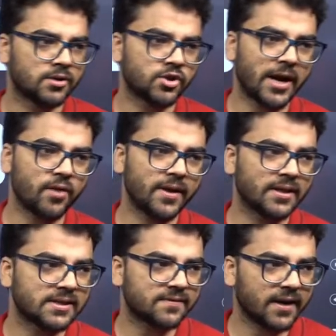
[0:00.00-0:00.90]
Try
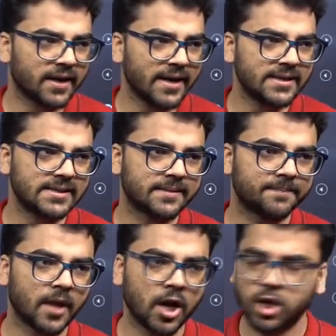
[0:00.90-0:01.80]
doing this one, guys.
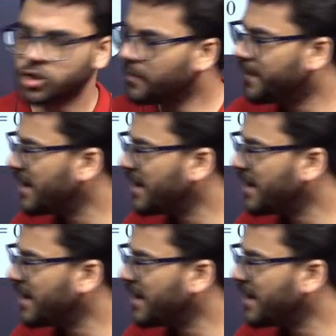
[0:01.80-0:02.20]
So